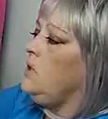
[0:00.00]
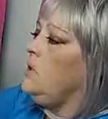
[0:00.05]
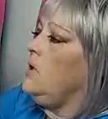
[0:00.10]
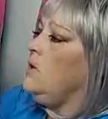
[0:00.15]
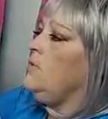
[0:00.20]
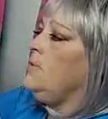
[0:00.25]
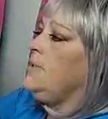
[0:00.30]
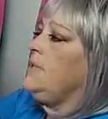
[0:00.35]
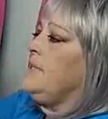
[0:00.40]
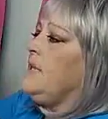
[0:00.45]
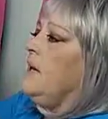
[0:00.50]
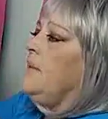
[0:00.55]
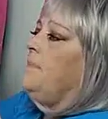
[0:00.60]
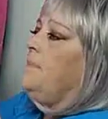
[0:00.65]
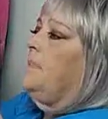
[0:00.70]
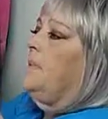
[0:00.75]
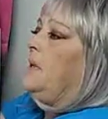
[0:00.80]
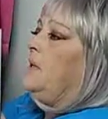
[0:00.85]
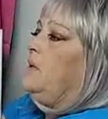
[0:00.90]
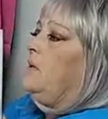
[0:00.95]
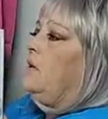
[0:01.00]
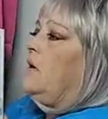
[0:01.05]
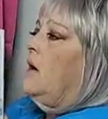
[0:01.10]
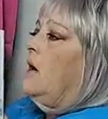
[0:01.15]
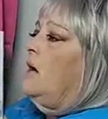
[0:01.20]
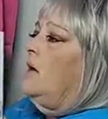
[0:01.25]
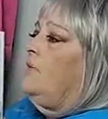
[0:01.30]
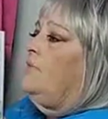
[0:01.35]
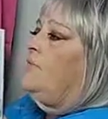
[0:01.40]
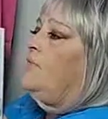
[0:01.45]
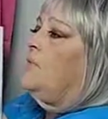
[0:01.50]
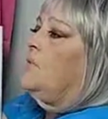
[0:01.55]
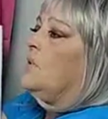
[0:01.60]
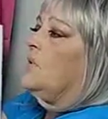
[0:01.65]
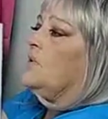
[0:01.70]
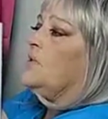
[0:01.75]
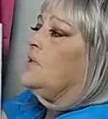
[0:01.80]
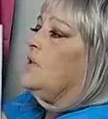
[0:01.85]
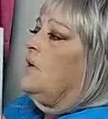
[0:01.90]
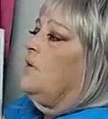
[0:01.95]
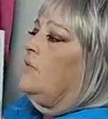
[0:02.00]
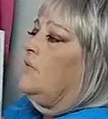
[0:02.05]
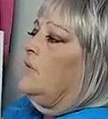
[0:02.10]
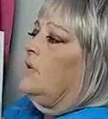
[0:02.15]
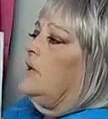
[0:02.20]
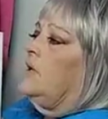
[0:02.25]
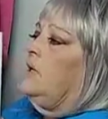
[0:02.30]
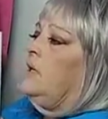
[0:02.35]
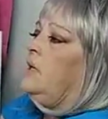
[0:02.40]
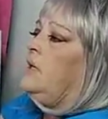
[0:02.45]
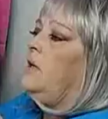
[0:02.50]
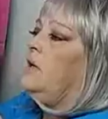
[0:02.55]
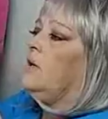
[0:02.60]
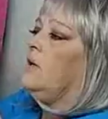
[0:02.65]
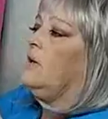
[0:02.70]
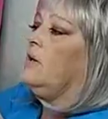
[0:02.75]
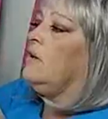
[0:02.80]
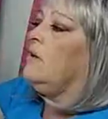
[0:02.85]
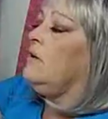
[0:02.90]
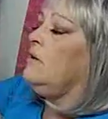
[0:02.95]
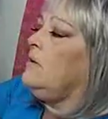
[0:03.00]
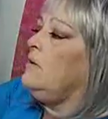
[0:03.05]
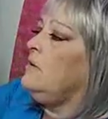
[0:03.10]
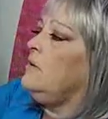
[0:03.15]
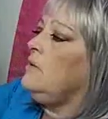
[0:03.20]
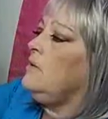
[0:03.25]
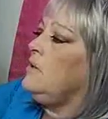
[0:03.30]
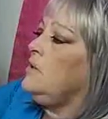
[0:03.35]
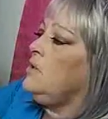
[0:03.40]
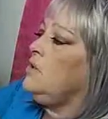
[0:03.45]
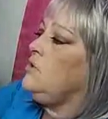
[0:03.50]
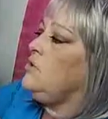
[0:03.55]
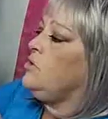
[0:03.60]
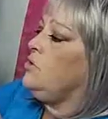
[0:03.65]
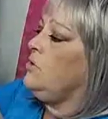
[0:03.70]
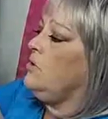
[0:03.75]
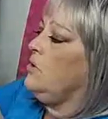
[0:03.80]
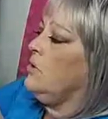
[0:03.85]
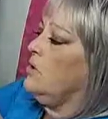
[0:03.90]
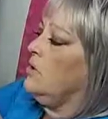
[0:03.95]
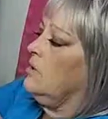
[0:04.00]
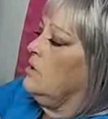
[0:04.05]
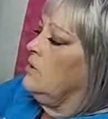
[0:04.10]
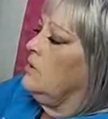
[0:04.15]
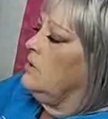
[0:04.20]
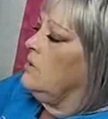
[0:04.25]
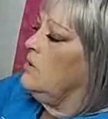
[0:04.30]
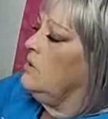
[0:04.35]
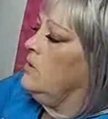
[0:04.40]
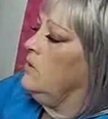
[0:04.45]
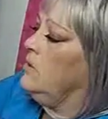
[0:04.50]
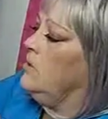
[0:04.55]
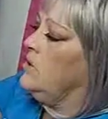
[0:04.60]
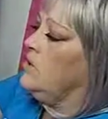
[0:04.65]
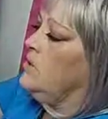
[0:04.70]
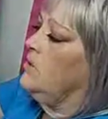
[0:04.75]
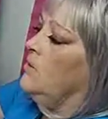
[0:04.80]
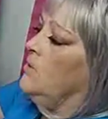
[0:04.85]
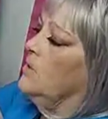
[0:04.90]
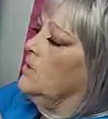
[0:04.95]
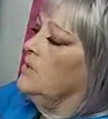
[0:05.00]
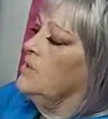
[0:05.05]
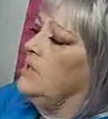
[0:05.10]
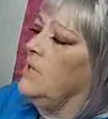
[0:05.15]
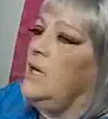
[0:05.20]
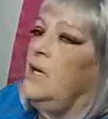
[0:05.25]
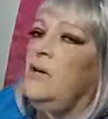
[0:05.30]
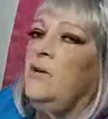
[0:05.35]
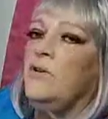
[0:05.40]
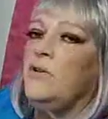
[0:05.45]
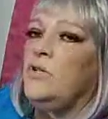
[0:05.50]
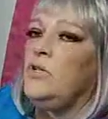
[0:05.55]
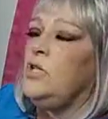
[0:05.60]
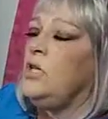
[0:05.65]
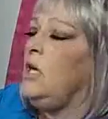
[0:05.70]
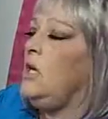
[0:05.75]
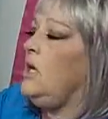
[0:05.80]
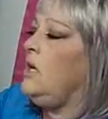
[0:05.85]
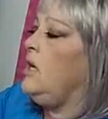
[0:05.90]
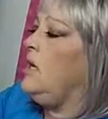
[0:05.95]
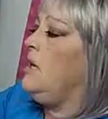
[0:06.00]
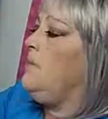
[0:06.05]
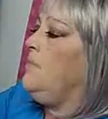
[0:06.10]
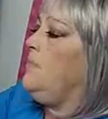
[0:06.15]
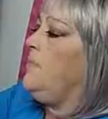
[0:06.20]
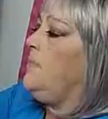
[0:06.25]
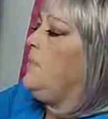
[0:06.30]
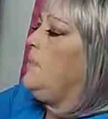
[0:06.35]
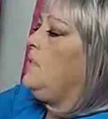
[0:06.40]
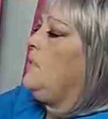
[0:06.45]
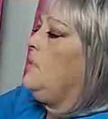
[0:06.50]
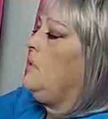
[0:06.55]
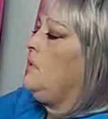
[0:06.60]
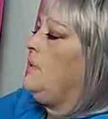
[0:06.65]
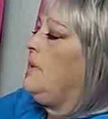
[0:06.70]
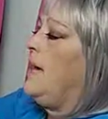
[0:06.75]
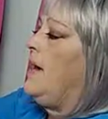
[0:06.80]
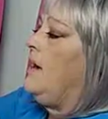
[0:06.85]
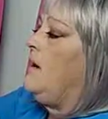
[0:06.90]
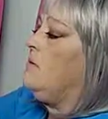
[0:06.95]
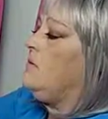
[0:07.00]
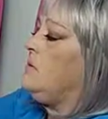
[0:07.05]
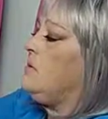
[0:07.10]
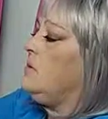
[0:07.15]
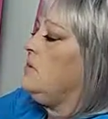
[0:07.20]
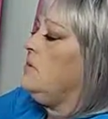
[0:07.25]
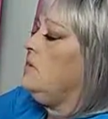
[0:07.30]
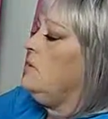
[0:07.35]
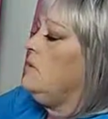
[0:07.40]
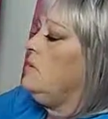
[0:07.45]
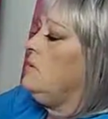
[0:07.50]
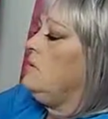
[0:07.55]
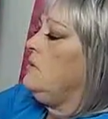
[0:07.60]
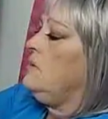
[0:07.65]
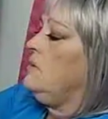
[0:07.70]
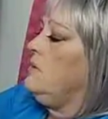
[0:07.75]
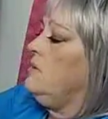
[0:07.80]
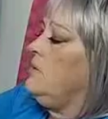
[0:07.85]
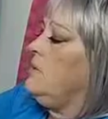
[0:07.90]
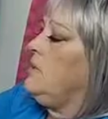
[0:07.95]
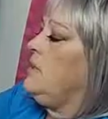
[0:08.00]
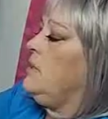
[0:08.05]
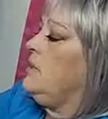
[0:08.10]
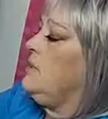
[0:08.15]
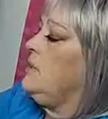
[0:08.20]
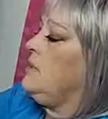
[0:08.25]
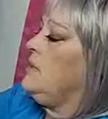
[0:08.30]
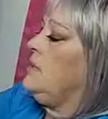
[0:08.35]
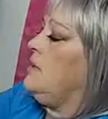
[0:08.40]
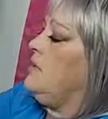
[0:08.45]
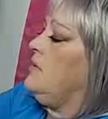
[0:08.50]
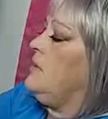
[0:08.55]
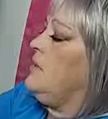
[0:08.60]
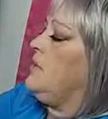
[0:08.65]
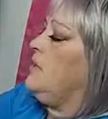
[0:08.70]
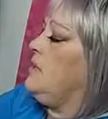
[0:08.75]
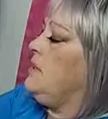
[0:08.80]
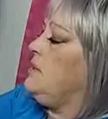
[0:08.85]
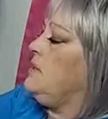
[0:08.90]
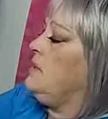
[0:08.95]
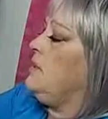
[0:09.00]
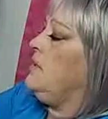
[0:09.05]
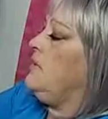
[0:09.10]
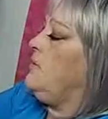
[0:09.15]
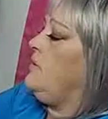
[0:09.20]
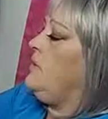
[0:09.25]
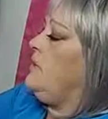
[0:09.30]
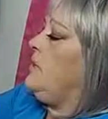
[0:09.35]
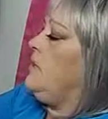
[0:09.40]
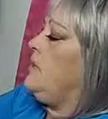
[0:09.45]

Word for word: No separate God force over here took source energy and pulled out this and this and